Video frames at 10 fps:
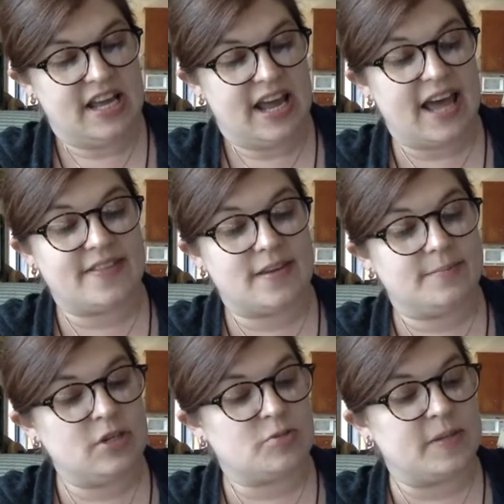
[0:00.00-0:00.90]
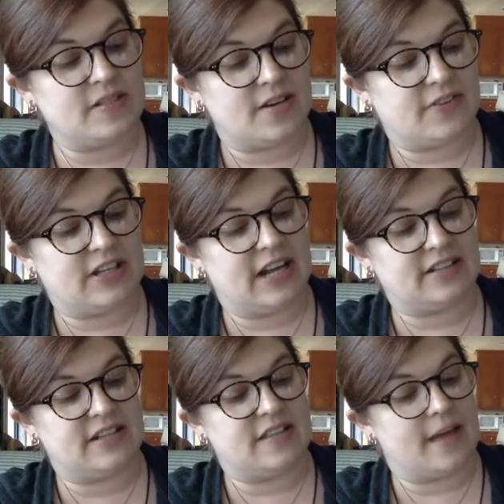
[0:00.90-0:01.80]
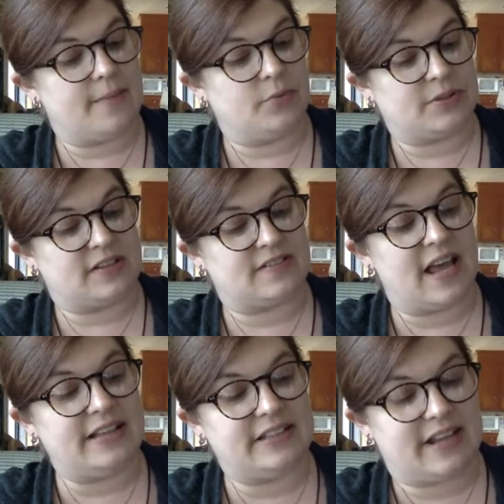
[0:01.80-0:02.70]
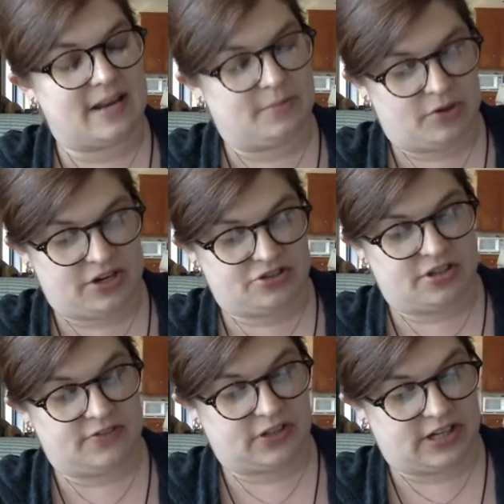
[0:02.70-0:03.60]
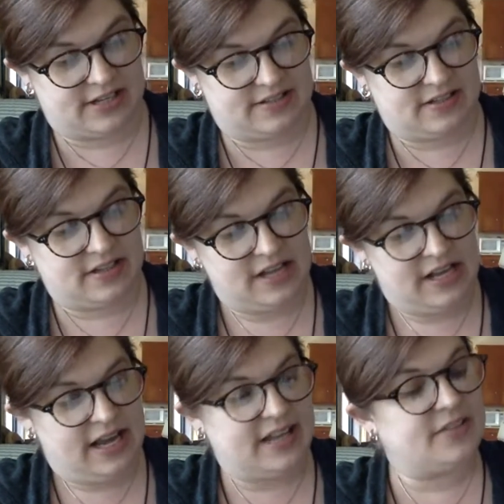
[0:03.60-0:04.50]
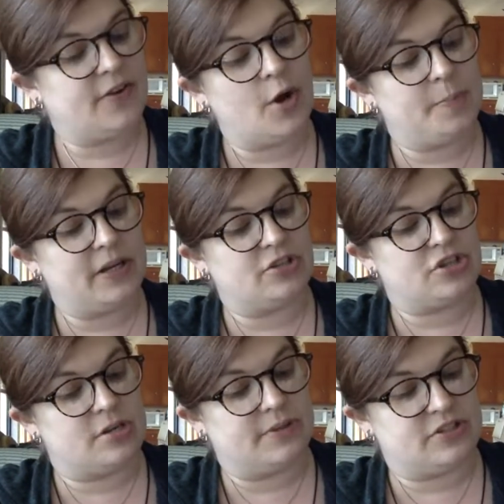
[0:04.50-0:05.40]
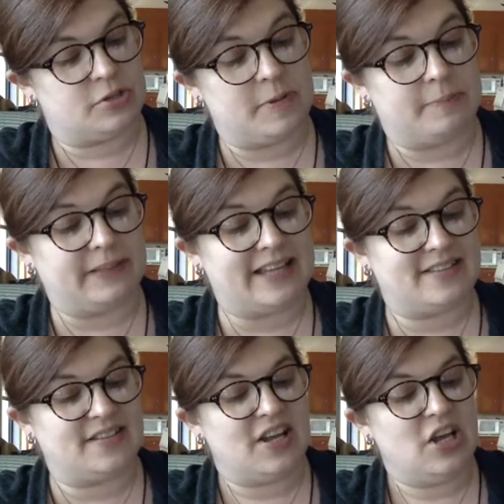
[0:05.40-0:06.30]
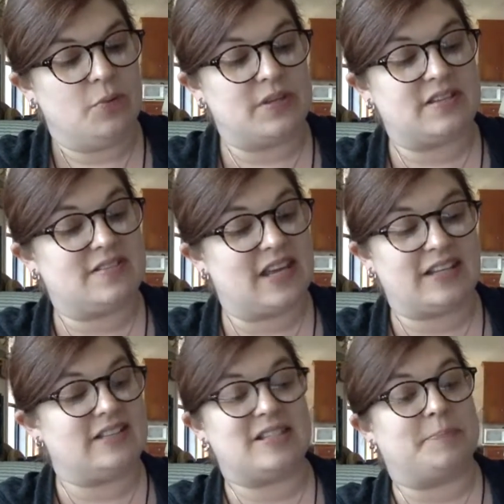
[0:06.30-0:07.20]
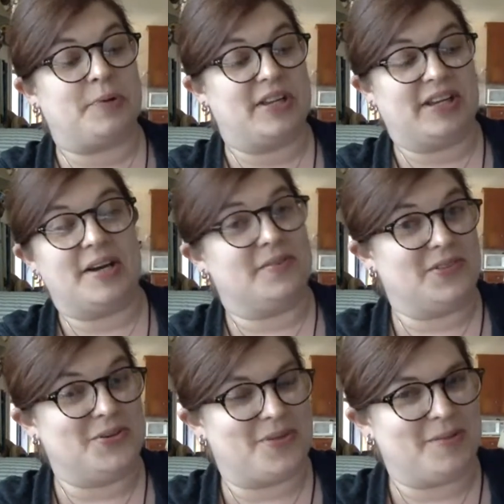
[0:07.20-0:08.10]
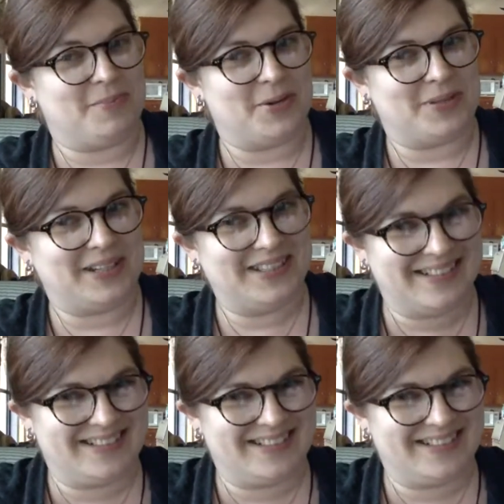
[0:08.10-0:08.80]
had the amusement of connecting them with the silent admiration of her cousin, and of hoping she was to be blessed with a second spring of youth and beauty.